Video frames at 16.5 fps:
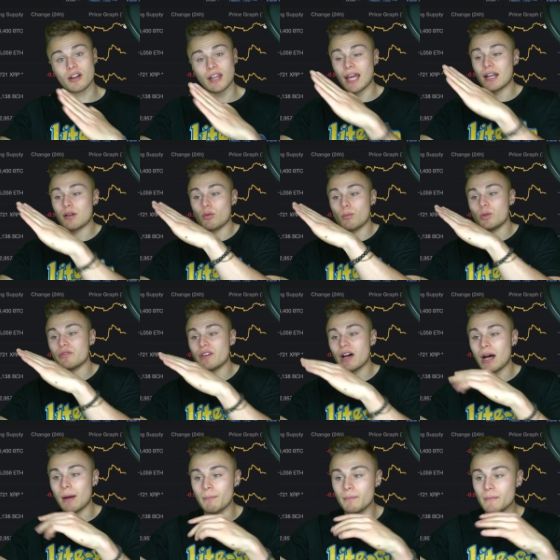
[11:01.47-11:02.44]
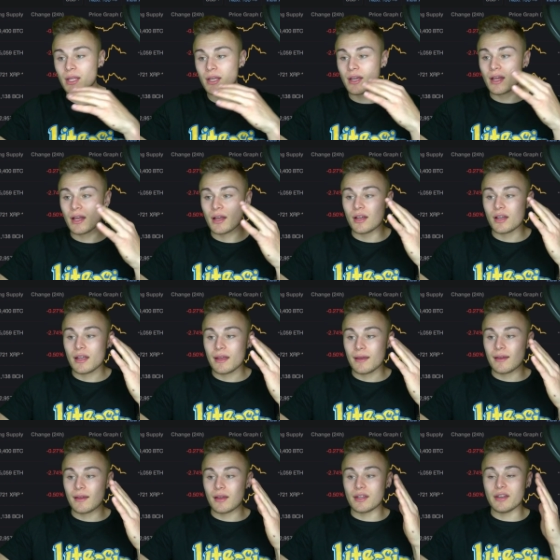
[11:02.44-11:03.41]
Cardano will move up.
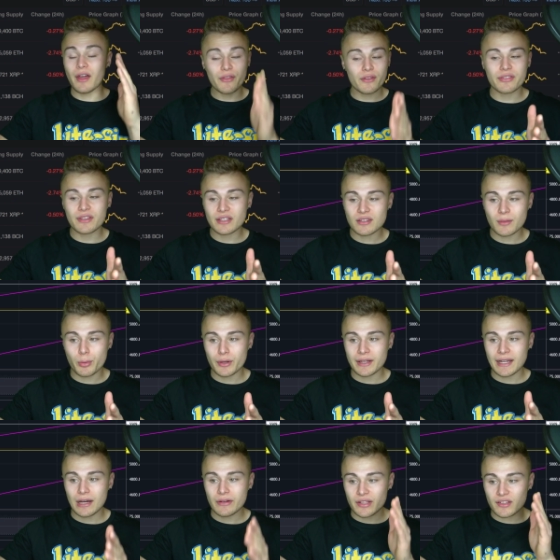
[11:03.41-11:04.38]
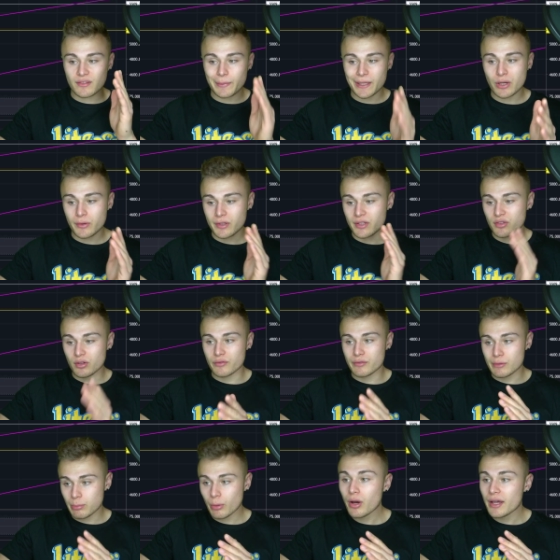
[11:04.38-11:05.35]
Another thing to point out is Bitcoin is
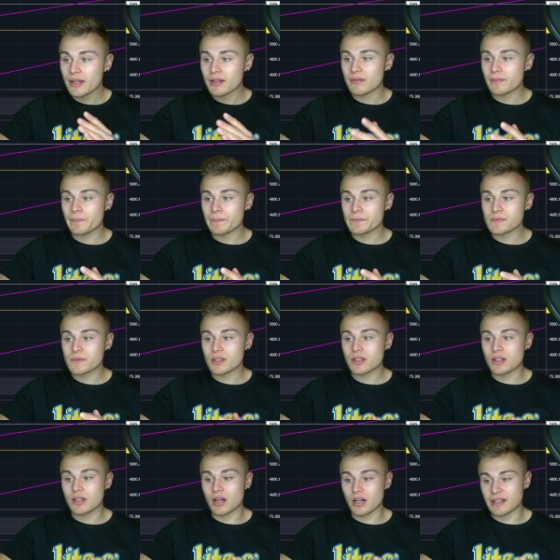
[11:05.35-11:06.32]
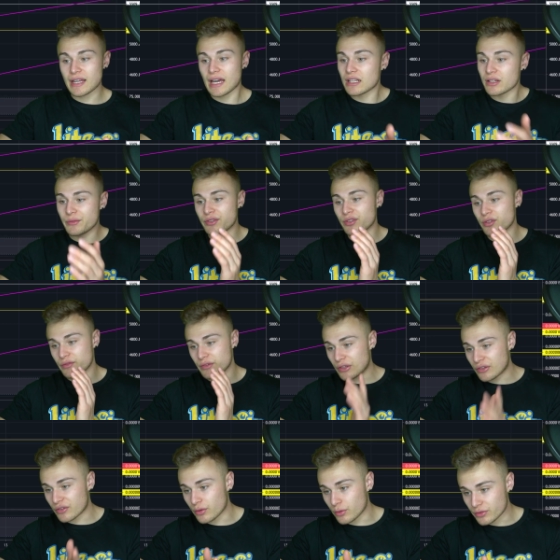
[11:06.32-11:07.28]
overbought, Cardano is
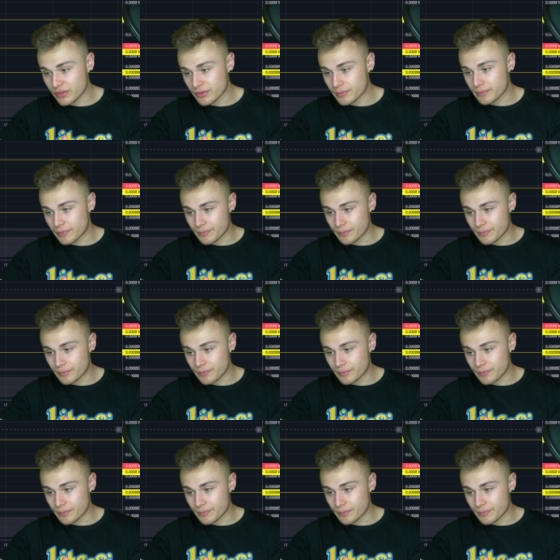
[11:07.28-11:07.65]
oversold.